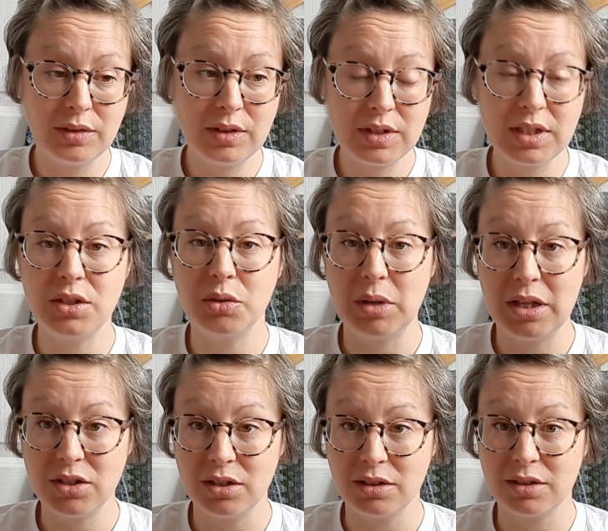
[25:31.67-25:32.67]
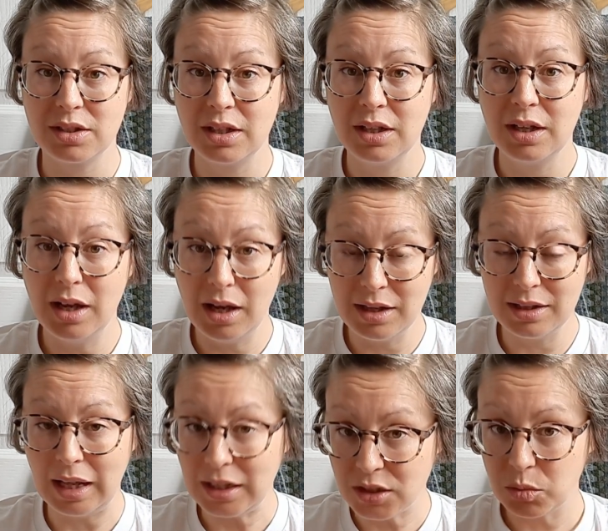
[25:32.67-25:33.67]
situations.
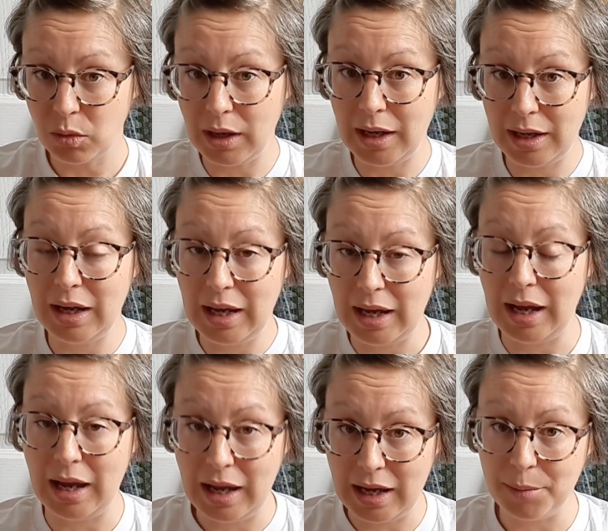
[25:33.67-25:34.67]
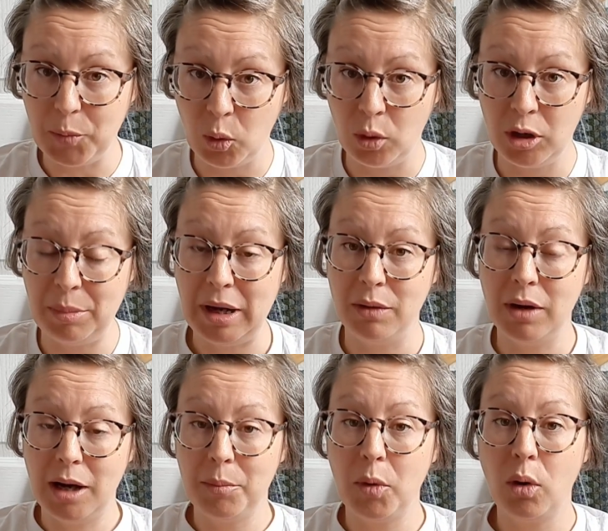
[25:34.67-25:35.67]
And that's what I'm all about.
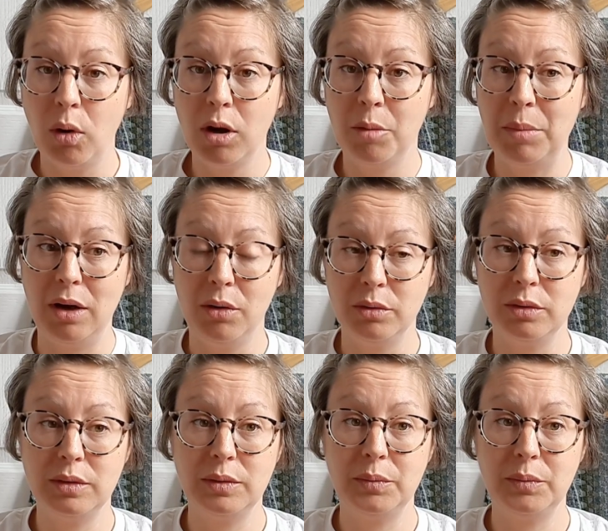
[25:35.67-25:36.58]
I'm all about